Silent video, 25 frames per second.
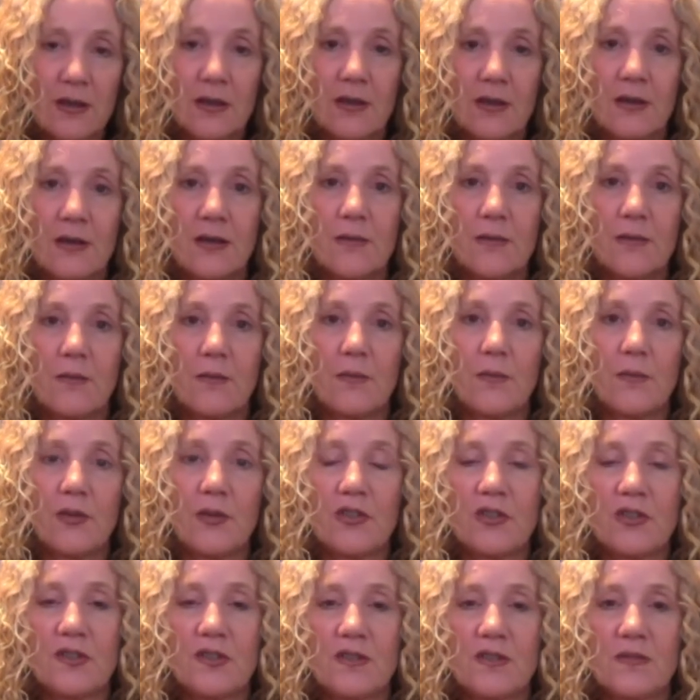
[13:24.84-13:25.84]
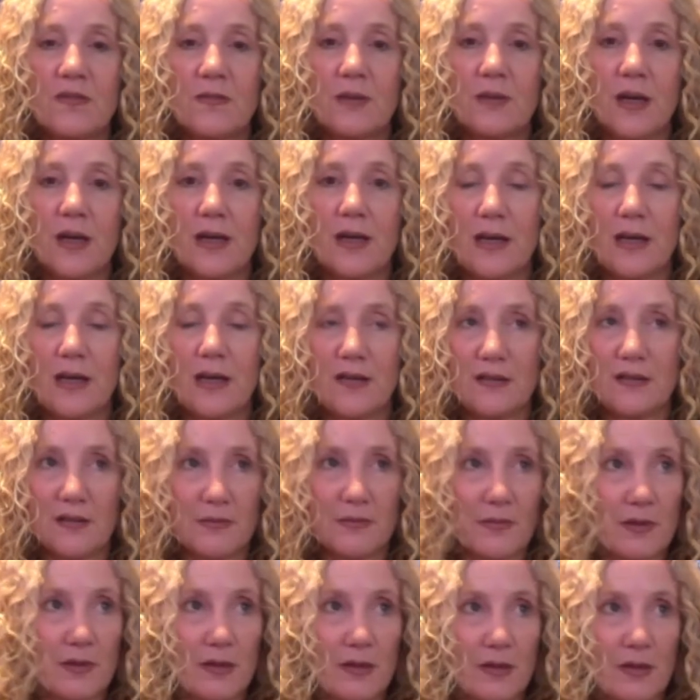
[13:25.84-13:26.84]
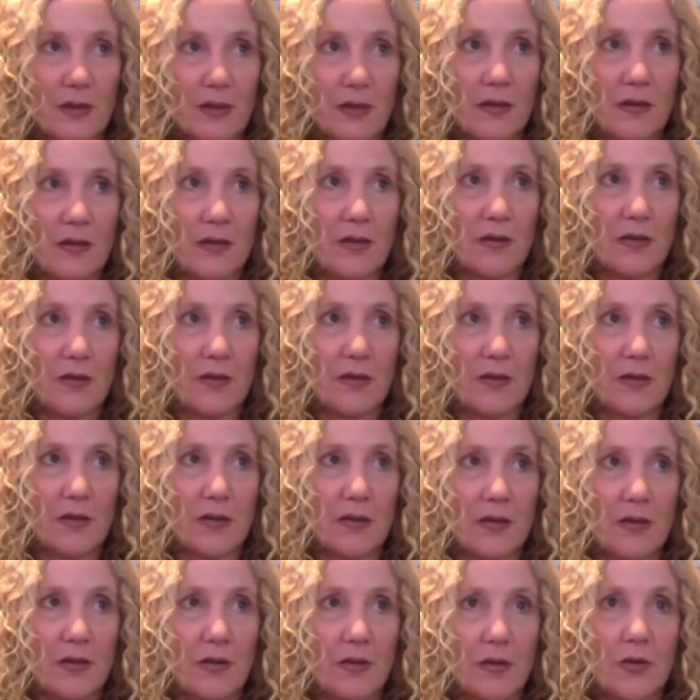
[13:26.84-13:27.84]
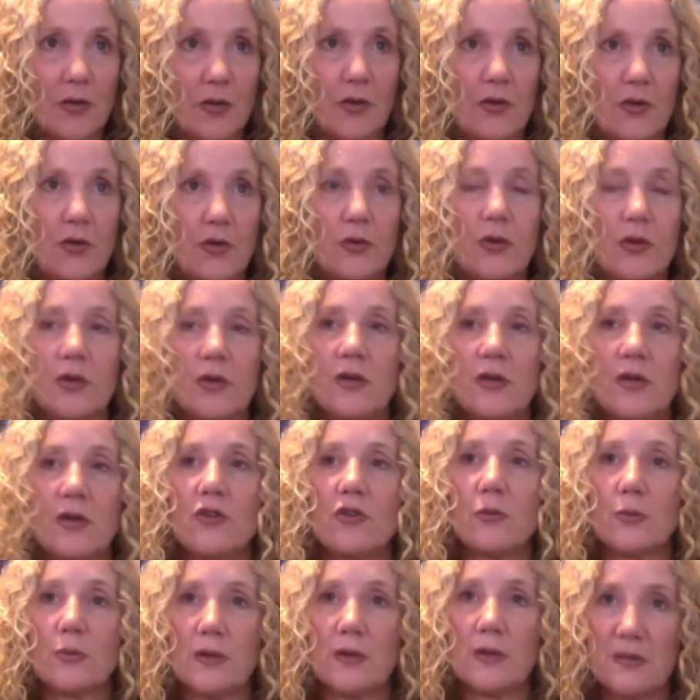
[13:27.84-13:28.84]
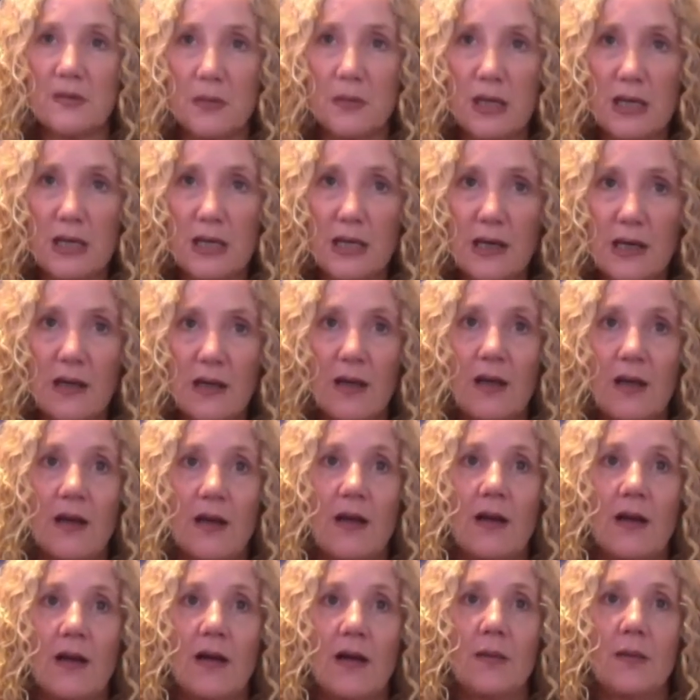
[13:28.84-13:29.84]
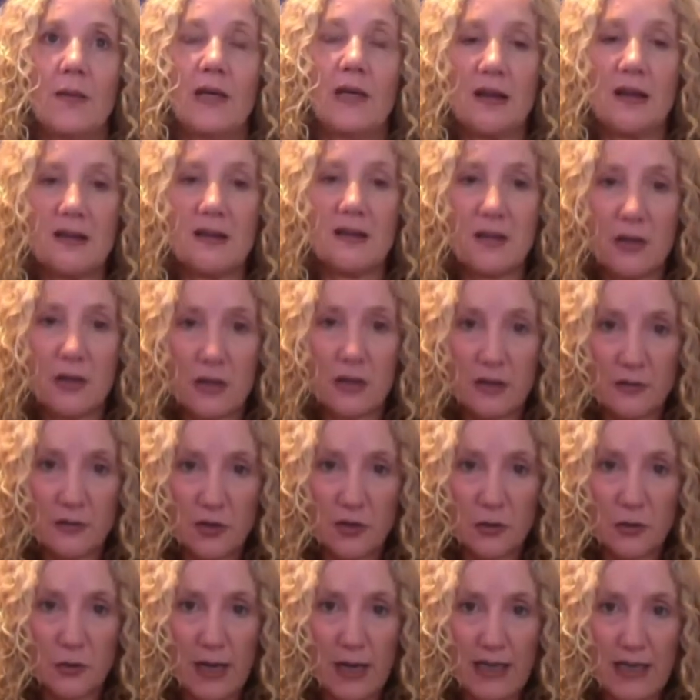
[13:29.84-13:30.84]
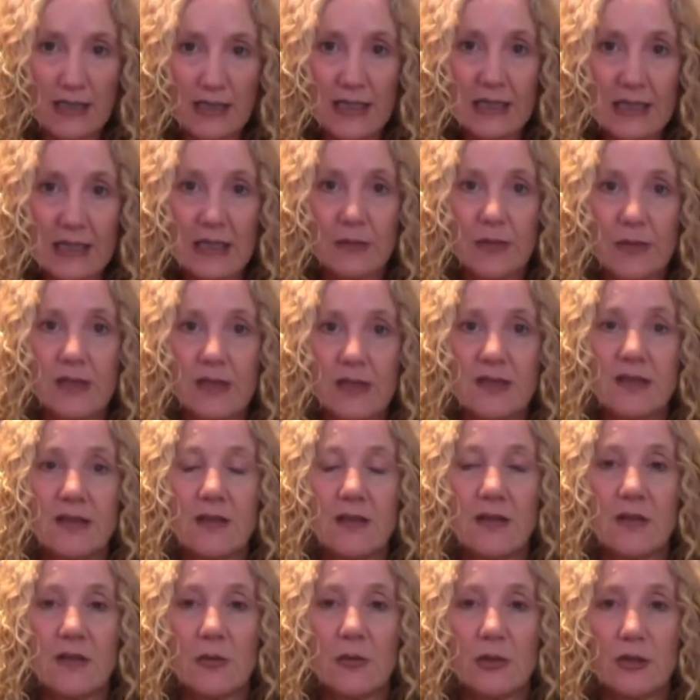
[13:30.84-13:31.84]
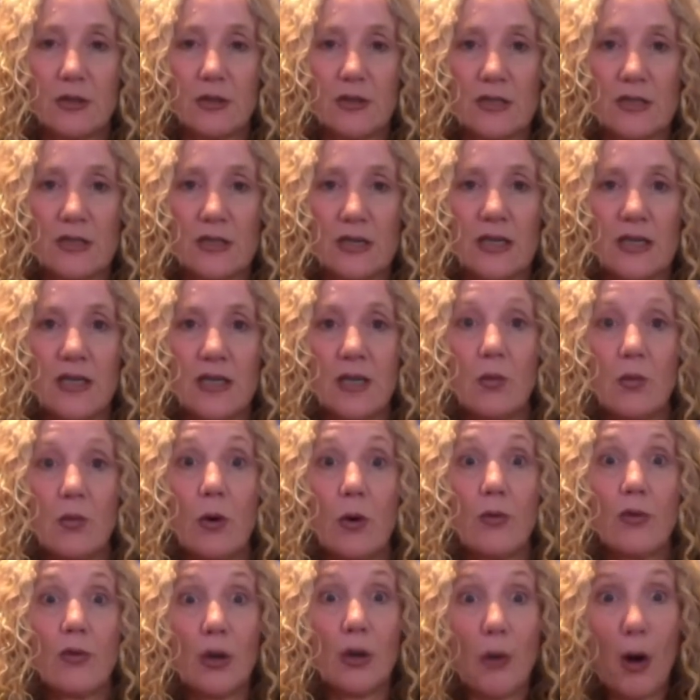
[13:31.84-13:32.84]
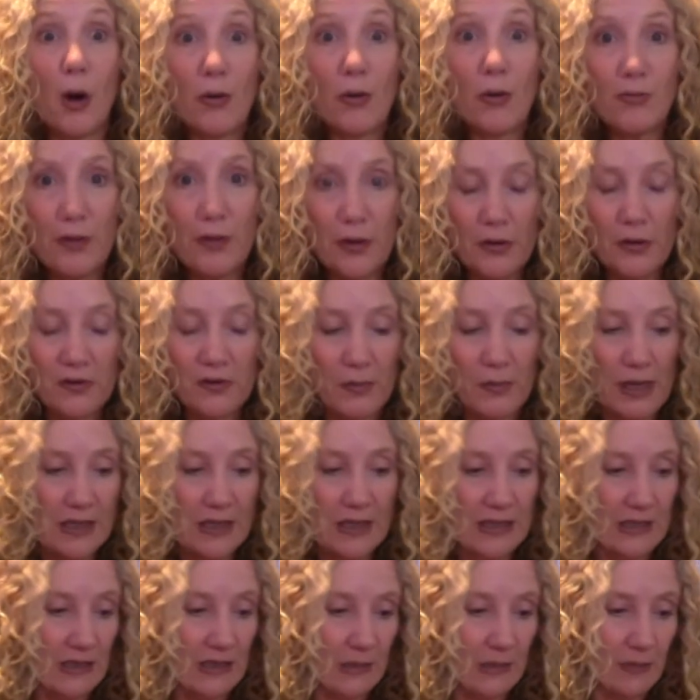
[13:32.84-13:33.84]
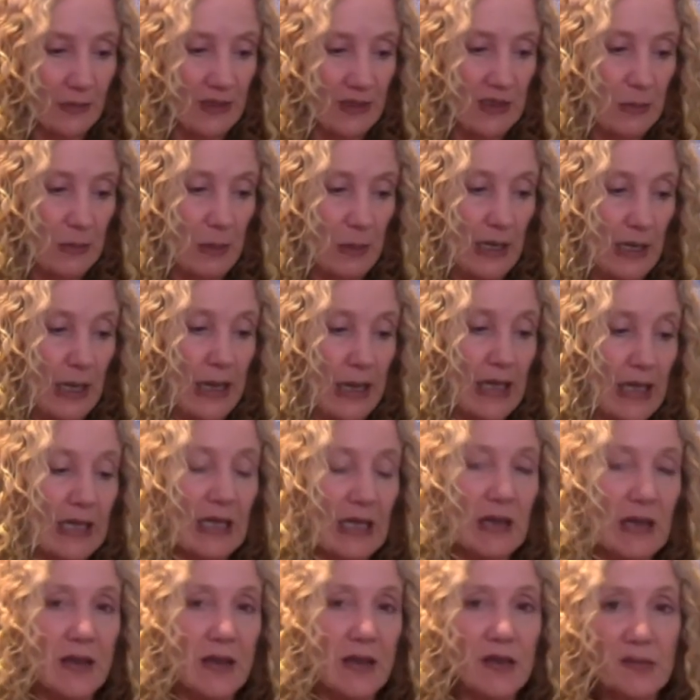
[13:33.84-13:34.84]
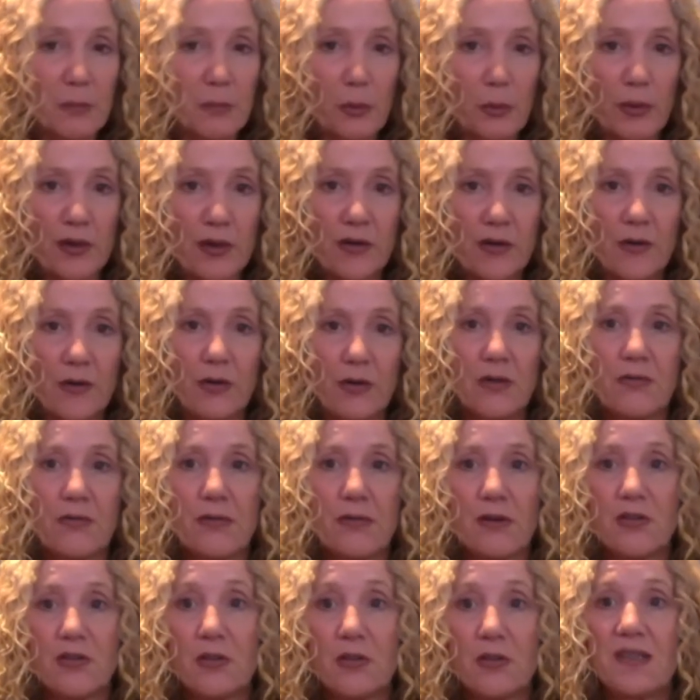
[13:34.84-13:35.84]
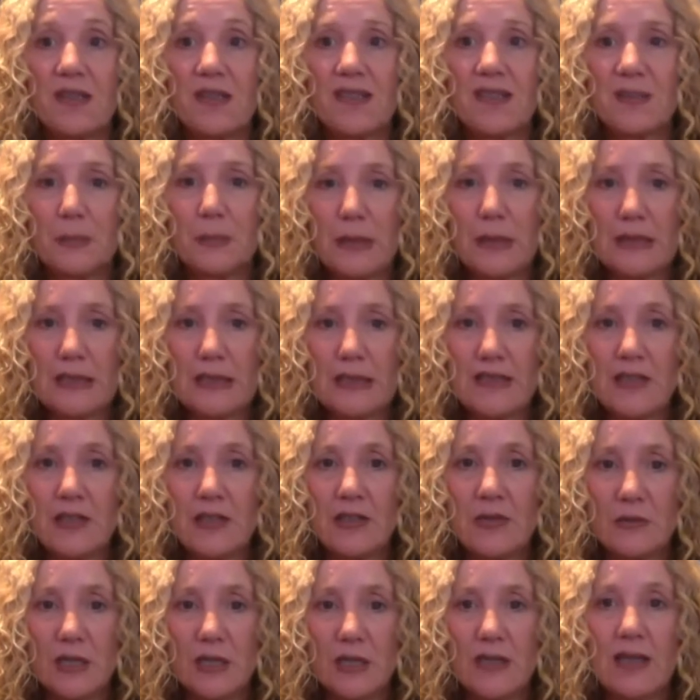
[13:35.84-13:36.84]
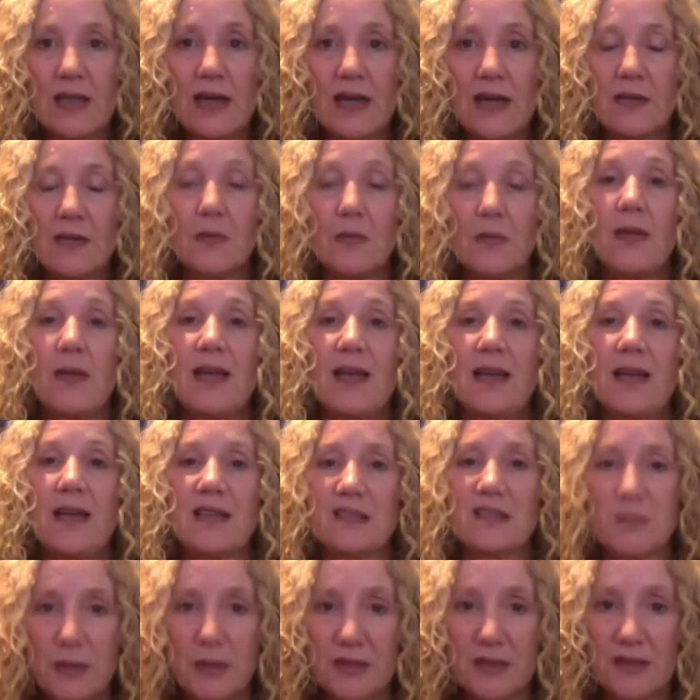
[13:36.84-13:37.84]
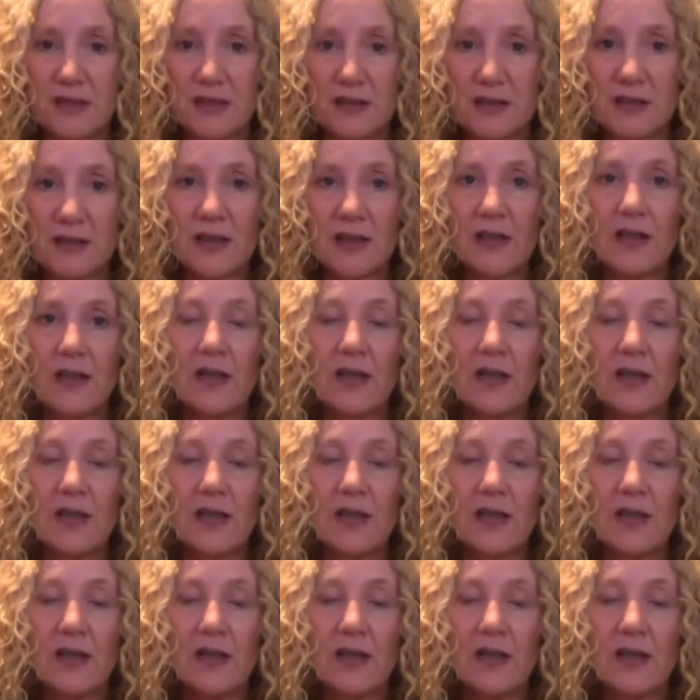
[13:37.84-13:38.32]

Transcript: um, which is, I guess, eh, you know, could you could interpret as meaning uh, because there are two mandate limits. In other words, he won't go over those mandate limits. But I think at this point, in order for there to be stability, you need that to be made explicit.